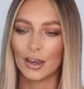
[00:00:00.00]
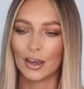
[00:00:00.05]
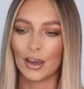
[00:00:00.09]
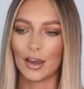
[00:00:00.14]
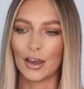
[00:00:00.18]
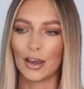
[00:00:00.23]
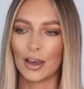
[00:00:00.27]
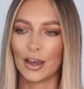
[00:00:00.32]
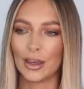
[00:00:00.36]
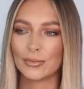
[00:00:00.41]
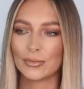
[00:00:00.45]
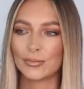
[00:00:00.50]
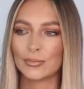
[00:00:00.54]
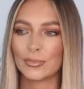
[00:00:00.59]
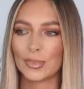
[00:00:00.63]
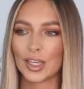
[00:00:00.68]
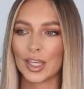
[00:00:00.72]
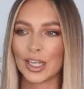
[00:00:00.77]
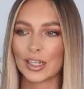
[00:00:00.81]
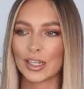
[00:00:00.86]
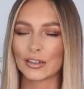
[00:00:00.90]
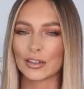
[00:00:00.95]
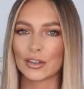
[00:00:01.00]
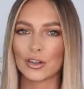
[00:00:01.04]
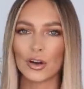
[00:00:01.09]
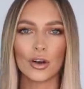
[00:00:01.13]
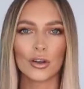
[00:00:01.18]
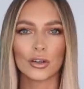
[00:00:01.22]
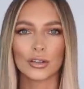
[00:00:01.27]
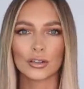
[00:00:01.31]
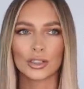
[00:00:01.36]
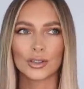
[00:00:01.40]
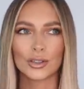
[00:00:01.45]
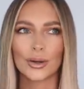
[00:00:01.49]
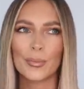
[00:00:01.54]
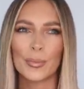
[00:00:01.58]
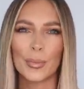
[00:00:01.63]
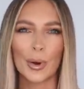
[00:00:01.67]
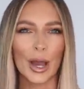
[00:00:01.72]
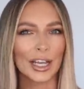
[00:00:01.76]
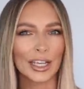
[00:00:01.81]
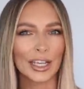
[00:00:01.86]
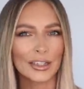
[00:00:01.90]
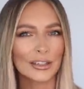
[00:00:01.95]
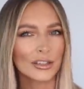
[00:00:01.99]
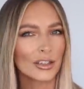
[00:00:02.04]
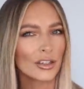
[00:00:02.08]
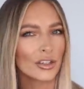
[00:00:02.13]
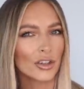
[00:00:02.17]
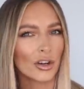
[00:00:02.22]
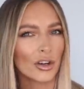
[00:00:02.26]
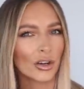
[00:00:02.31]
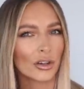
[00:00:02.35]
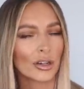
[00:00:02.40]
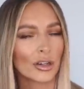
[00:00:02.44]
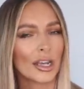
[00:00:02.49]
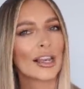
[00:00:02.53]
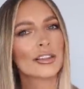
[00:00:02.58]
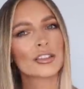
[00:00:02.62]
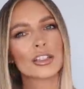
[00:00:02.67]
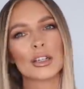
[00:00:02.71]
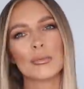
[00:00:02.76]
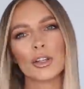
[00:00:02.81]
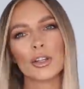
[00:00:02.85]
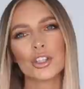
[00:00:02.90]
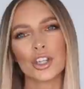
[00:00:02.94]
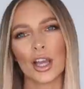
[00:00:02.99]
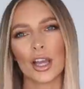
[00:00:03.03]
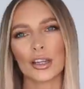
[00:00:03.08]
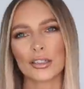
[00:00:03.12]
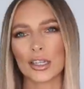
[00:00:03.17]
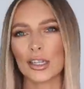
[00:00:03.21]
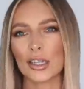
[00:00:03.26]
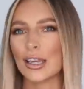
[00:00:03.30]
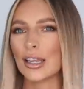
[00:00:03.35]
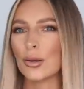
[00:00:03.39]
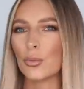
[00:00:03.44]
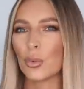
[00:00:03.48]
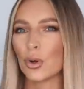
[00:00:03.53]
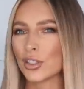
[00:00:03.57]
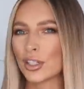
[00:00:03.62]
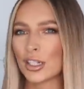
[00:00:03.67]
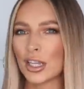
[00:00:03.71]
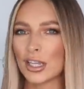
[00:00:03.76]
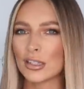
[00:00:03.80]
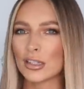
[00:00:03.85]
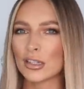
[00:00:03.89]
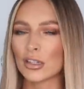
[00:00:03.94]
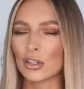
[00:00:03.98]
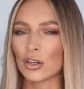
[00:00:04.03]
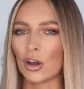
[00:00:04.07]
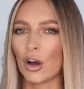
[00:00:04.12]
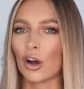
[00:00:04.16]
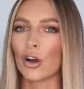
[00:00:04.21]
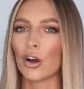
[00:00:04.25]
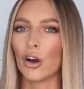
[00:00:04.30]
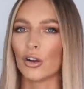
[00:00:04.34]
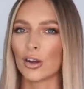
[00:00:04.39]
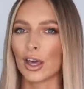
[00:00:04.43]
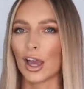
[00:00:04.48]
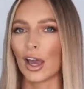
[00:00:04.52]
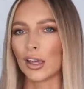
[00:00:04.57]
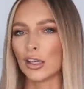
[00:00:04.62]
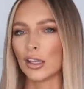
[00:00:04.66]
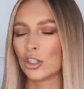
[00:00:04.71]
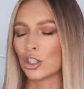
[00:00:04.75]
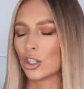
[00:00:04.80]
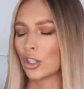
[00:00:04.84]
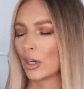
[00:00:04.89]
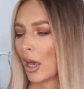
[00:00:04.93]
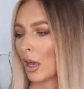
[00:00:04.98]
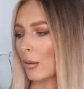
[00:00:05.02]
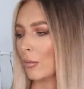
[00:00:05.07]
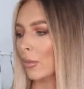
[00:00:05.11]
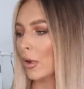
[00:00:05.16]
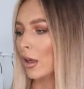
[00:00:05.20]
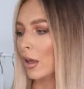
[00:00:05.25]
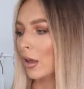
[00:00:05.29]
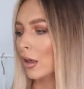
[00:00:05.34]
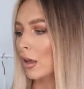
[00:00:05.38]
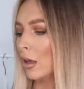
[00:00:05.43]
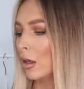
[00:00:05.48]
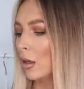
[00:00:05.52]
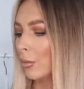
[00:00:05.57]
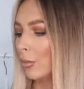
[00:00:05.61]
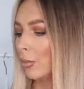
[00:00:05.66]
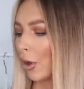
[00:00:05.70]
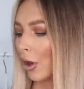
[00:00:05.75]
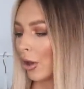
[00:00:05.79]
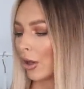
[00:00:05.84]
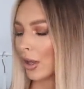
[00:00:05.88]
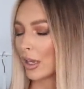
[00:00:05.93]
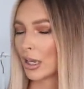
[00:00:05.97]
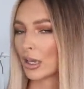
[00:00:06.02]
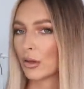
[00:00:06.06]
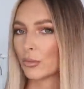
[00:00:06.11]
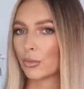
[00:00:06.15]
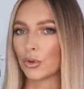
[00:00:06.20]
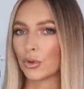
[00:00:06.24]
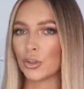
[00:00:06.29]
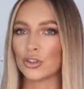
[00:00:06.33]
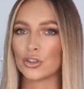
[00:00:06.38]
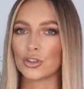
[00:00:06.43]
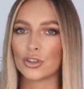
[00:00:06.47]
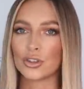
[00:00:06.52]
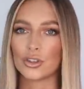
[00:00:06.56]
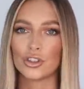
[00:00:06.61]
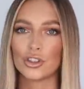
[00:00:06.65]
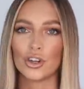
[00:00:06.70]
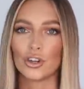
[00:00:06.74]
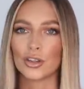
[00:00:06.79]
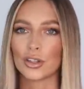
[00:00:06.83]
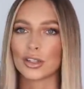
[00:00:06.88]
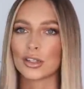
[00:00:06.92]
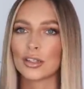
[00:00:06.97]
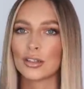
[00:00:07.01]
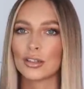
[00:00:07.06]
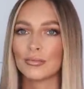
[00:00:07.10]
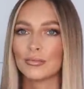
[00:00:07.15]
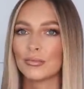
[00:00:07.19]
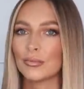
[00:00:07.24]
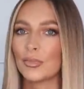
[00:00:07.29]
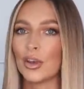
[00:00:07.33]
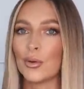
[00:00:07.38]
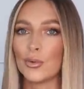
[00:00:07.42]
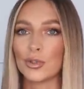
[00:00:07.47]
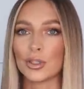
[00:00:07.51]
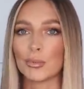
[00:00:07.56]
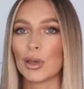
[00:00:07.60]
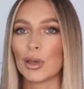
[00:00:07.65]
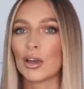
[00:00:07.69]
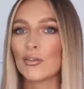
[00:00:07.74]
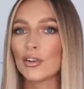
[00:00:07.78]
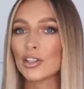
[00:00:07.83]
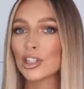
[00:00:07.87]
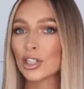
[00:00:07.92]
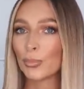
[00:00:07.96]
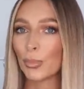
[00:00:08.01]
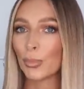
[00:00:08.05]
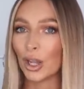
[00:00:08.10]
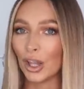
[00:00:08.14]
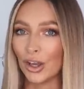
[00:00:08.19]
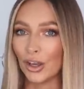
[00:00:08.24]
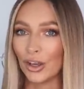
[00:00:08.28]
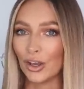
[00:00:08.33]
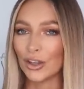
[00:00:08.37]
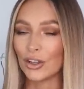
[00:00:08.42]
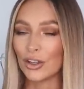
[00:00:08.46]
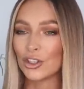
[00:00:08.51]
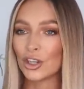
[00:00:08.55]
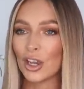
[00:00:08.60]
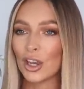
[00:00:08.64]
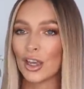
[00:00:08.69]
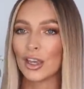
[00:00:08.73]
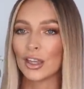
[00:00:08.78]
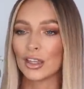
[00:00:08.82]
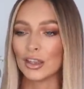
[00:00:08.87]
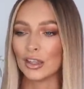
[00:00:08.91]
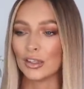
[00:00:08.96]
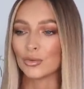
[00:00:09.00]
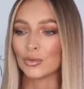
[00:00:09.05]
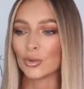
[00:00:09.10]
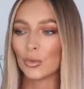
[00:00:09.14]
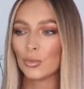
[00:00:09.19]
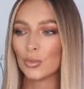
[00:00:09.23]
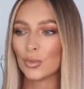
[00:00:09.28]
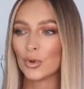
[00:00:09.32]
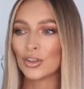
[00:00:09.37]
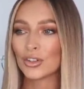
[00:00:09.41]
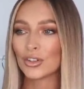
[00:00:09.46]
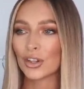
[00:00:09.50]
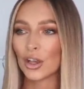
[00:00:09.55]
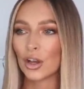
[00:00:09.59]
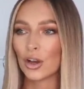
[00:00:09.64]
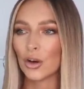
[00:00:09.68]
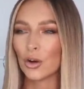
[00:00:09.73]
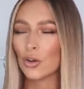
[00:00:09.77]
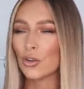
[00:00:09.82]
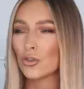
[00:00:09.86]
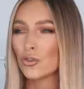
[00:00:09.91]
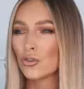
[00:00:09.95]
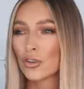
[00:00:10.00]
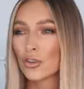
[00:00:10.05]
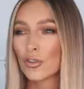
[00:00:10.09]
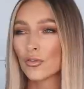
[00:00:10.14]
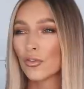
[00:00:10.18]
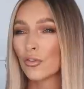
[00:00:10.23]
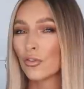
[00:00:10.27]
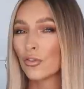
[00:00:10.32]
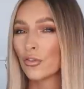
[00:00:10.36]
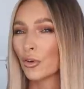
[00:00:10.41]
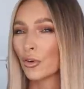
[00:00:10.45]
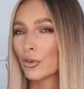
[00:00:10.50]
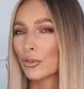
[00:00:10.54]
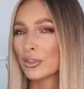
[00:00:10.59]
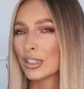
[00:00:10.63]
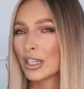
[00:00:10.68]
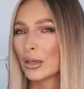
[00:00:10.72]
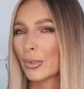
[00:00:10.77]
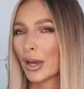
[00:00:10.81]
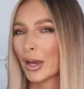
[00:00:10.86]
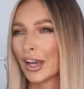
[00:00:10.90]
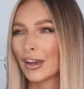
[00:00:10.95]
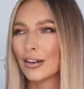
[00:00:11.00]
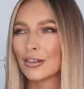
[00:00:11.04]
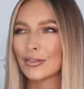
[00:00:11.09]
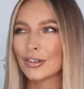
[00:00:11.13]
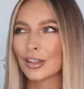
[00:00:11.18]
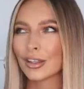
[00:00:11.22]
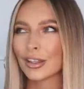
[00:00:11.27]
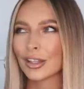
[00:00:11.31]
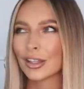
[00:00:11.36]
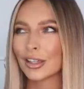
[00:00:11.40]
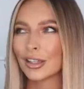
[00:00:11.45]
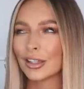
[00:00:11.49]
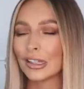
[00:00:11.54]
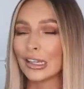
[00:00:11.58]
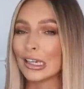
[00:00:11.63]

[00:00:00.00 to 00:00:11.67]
It's not come back into stock. Last time I checked, it wasn't in stock on H&M, but it was a bit of a splurge. This one was £140, I think.